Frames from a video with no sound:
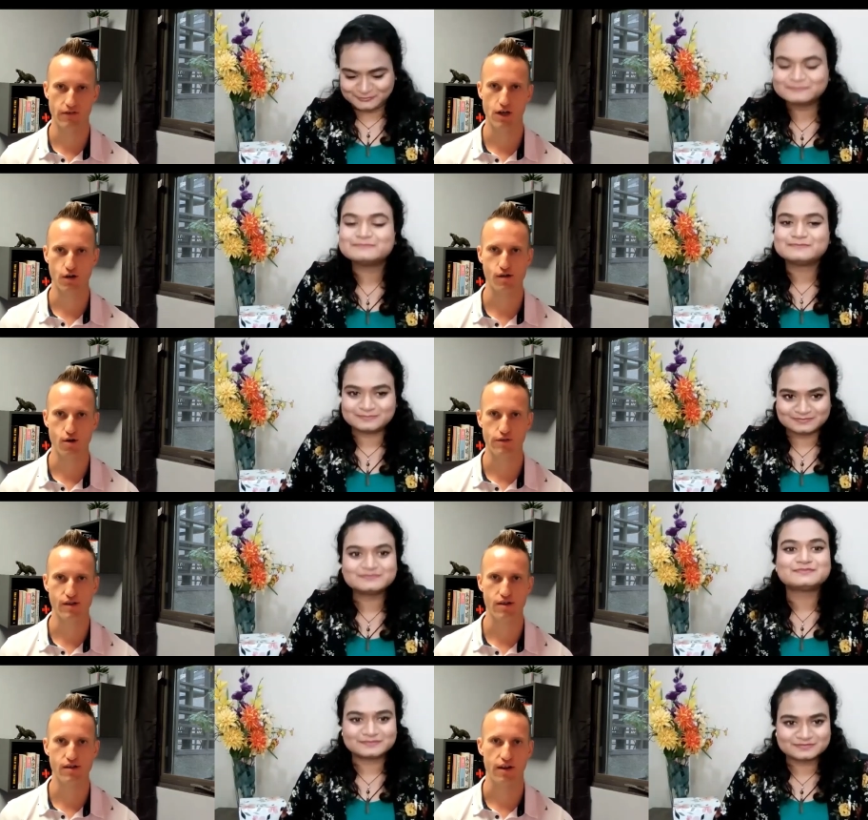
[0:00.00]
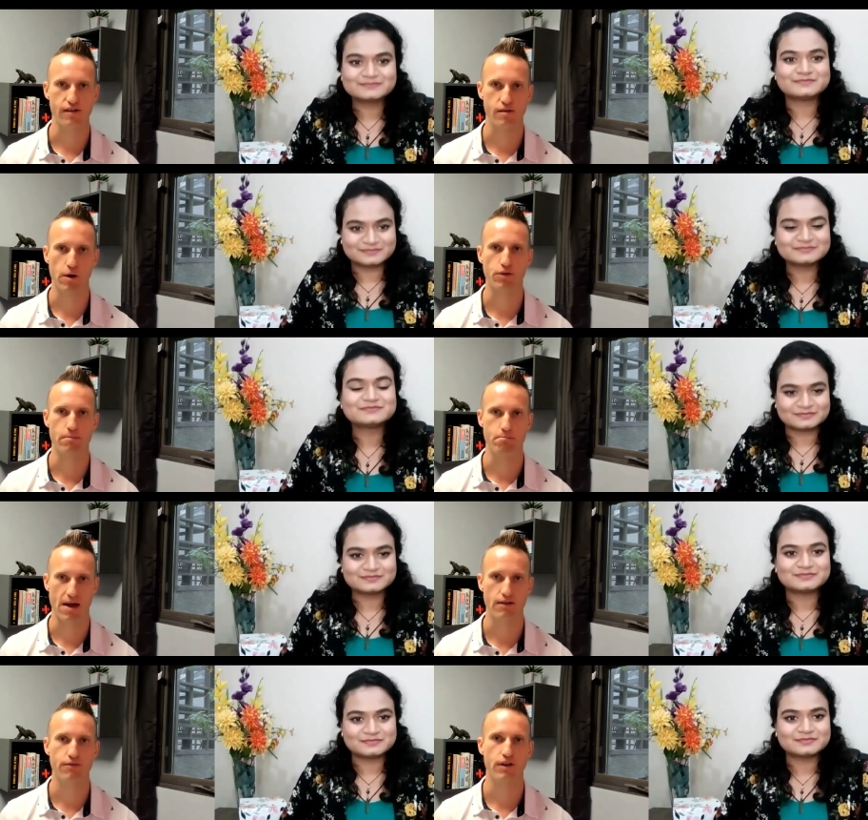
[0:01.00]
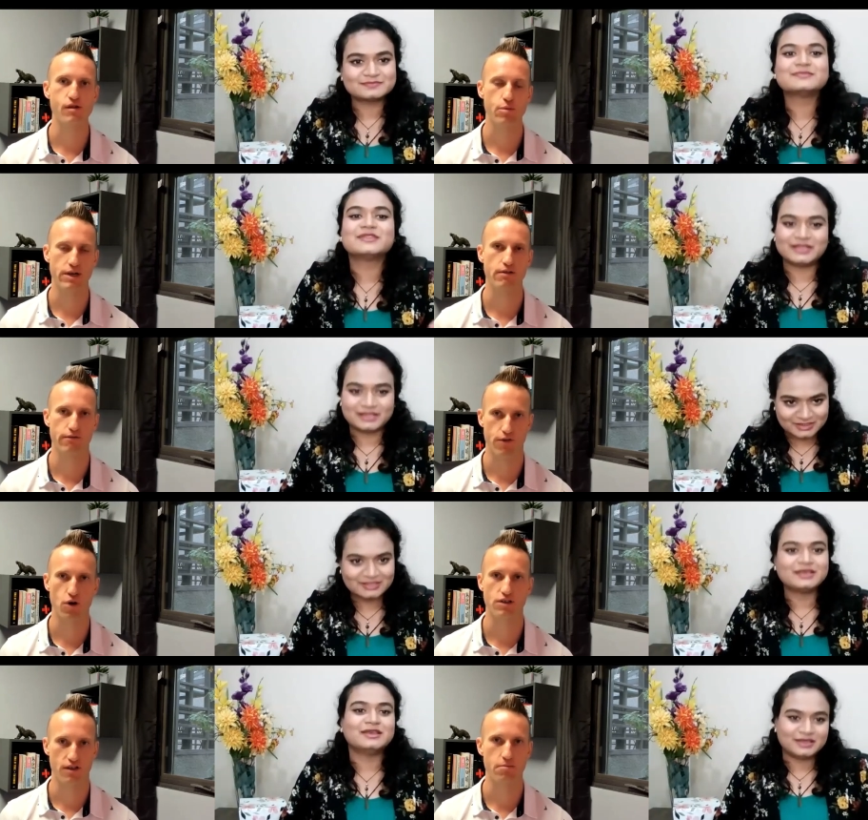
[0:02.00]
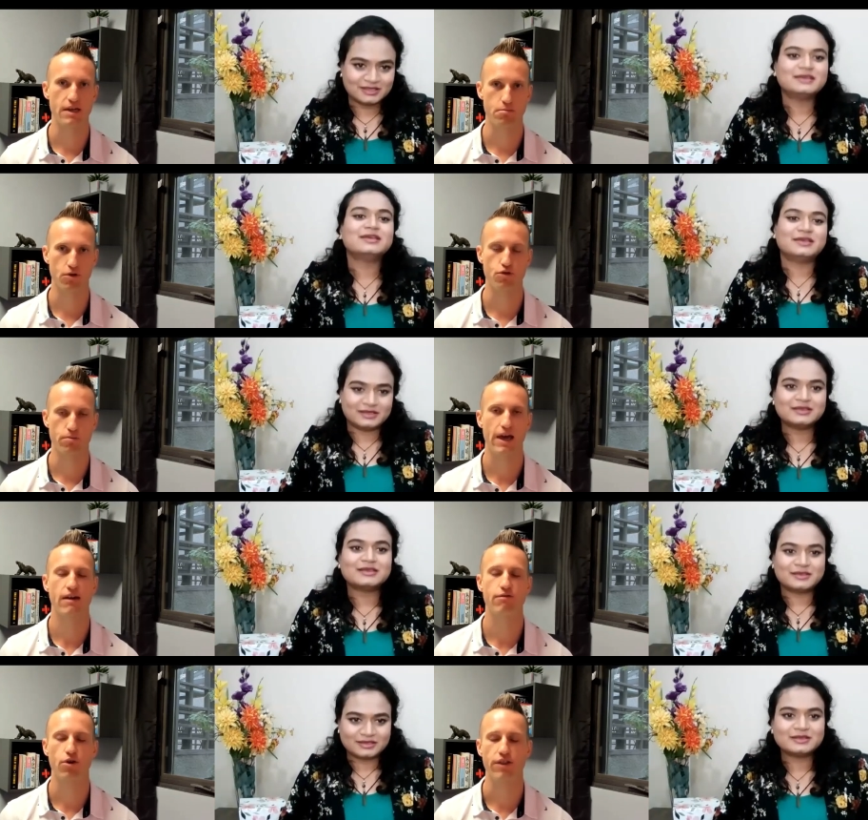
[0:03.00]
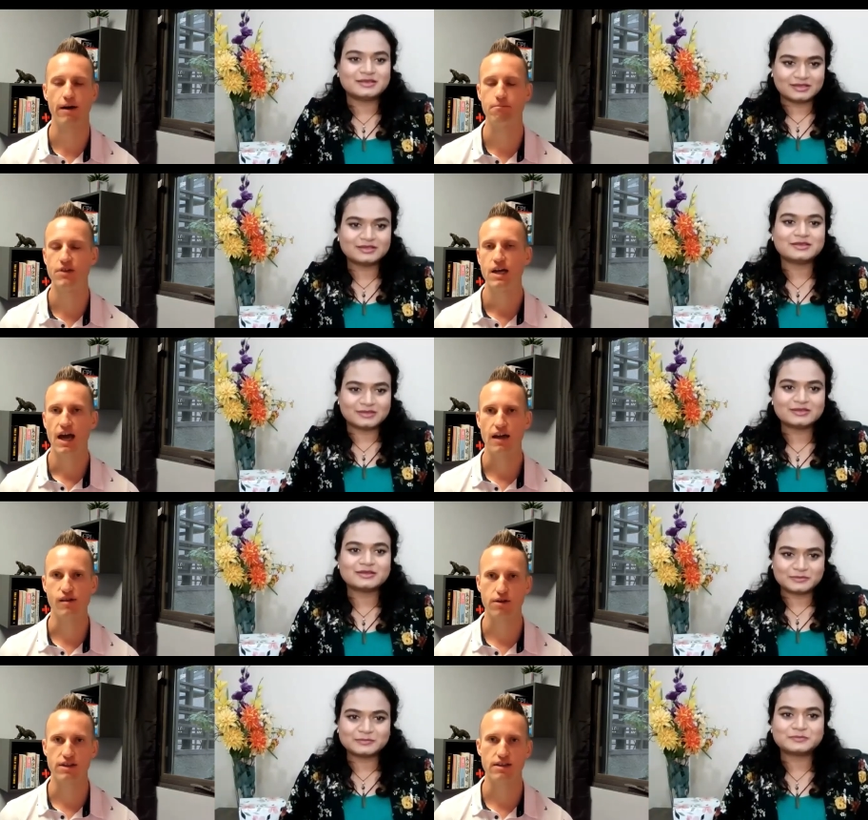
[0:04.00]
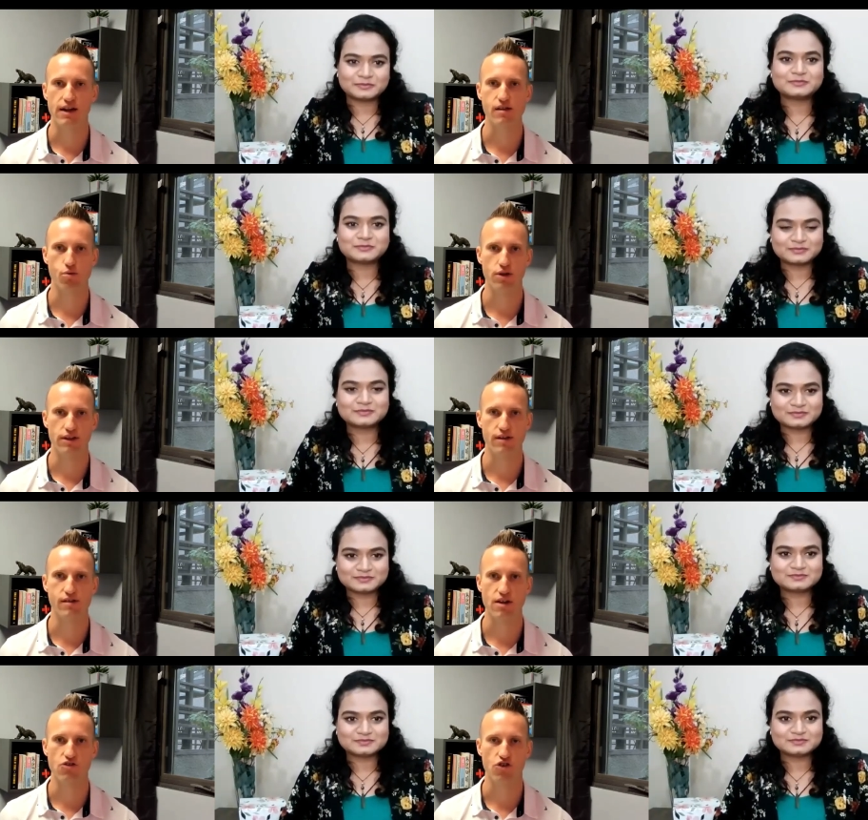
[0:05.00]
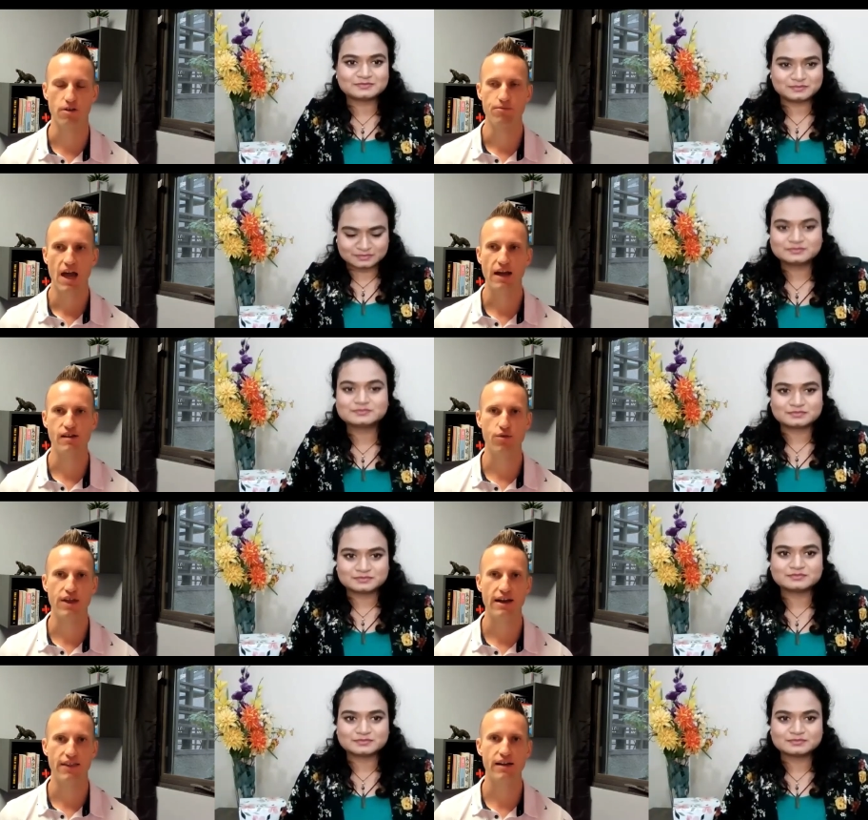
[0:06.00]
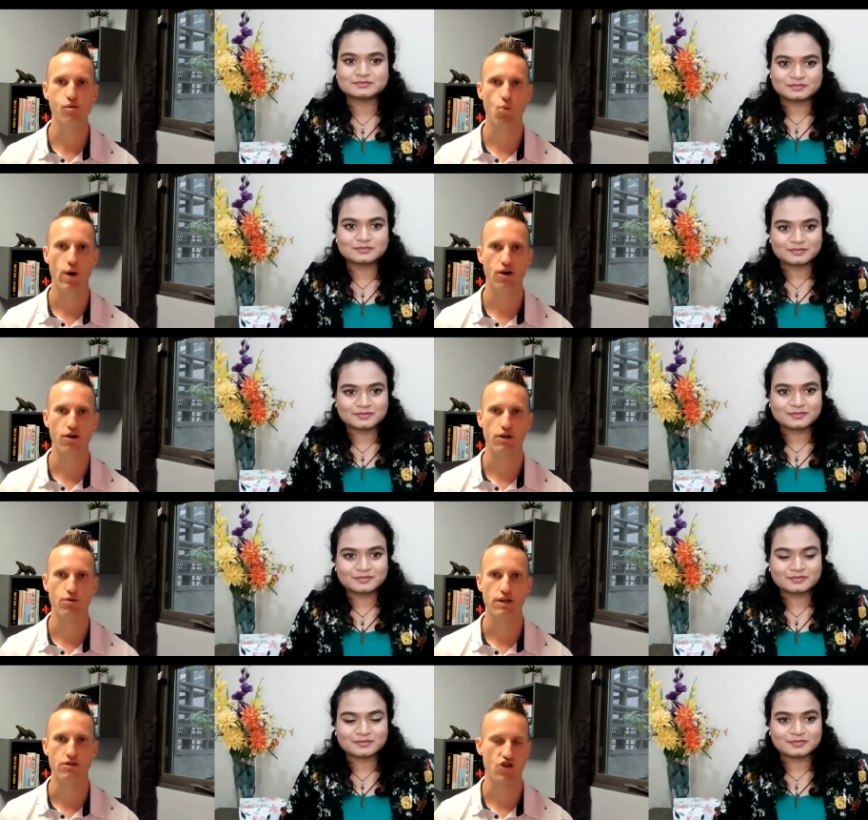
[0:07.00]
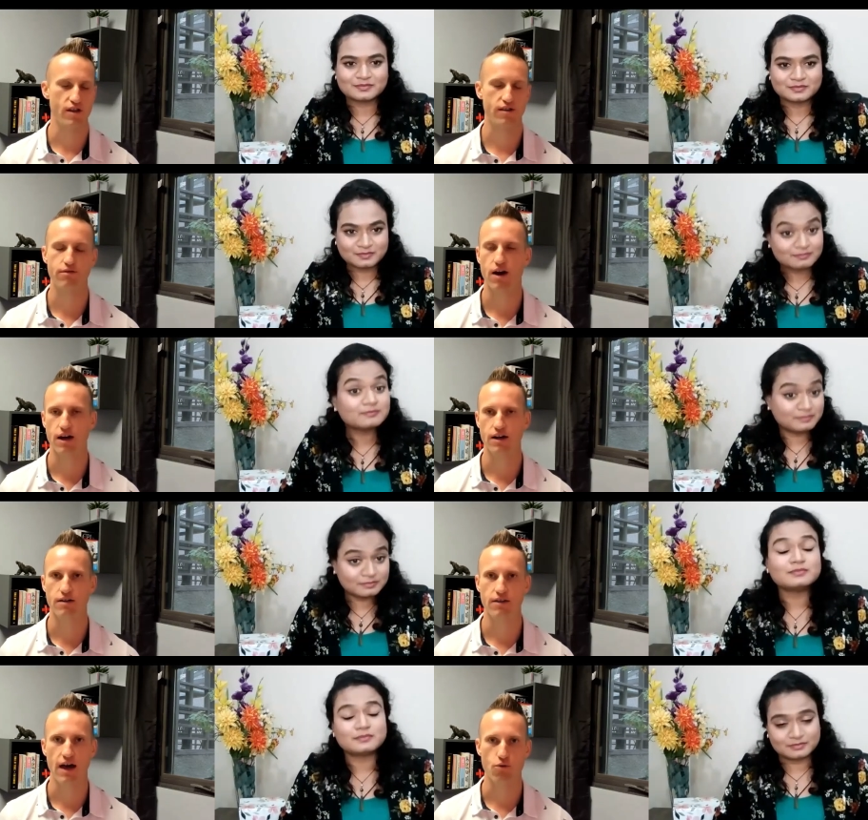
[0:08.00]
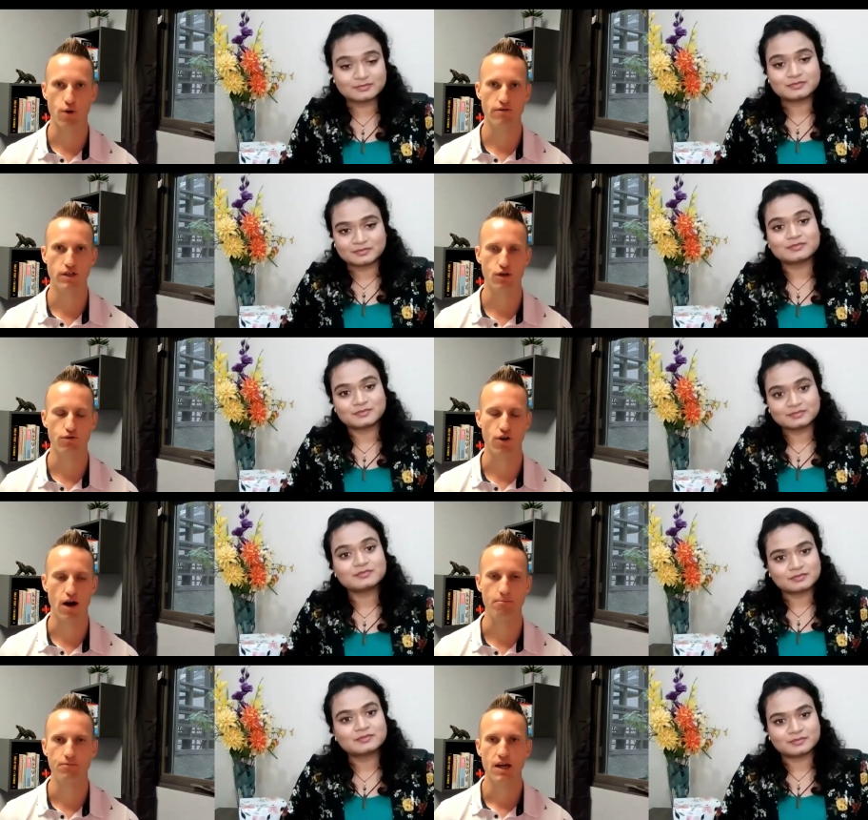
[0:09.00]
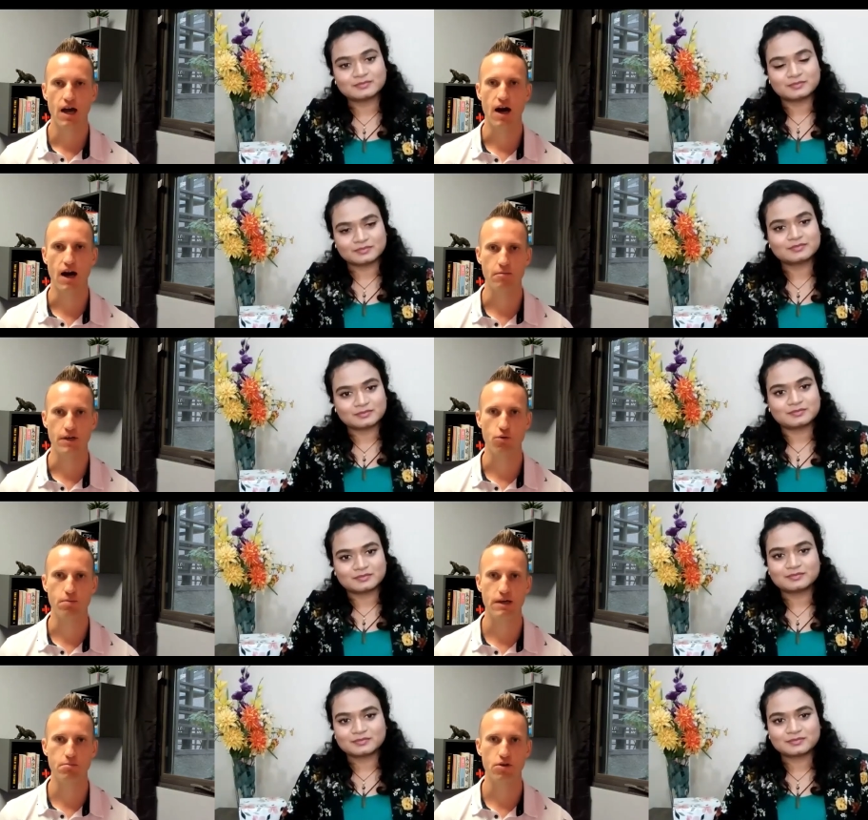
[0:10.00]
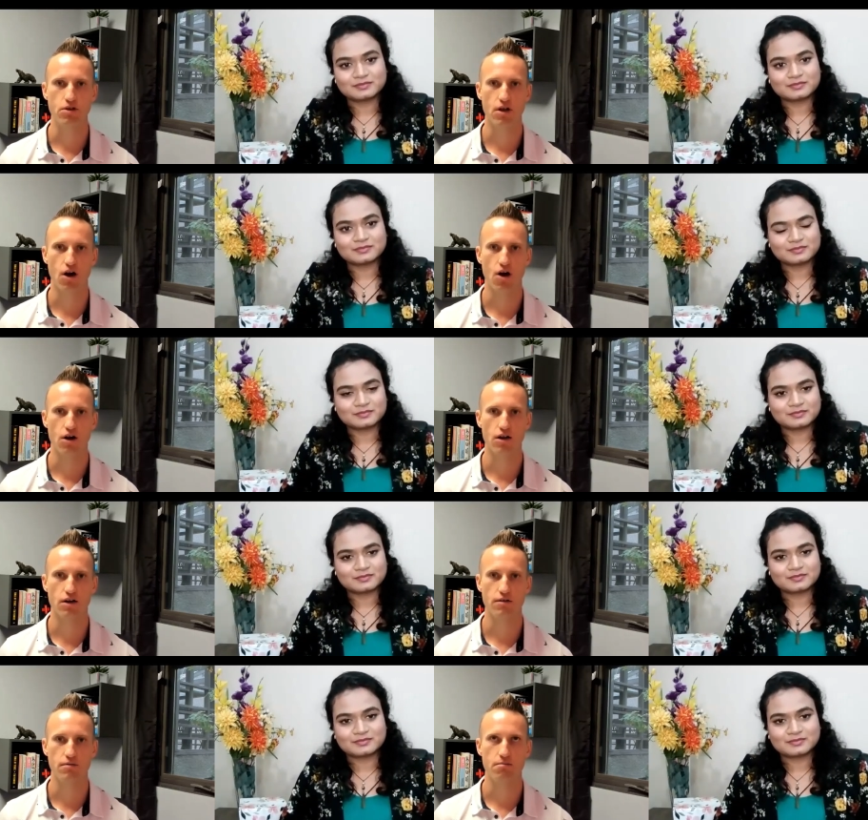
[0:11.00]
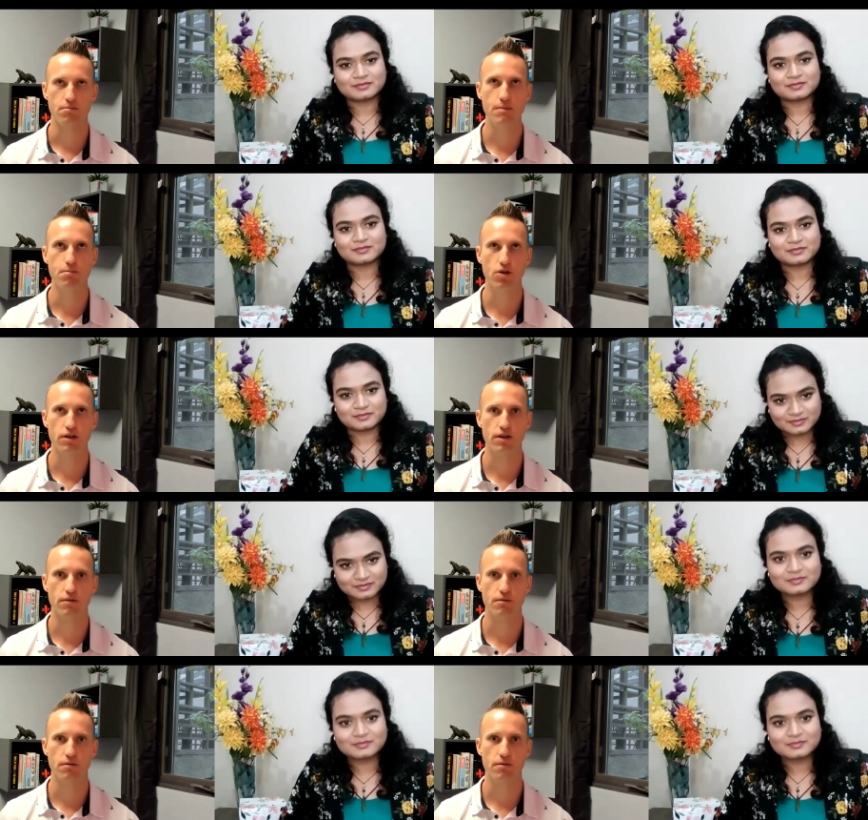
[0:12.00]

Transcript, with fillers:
Speaker 1: in our services, it's about the benefits we confer to the people who pay for them. And so I think that's really essential. And so that that's where you can justify that revenue from. Um, you know, people are people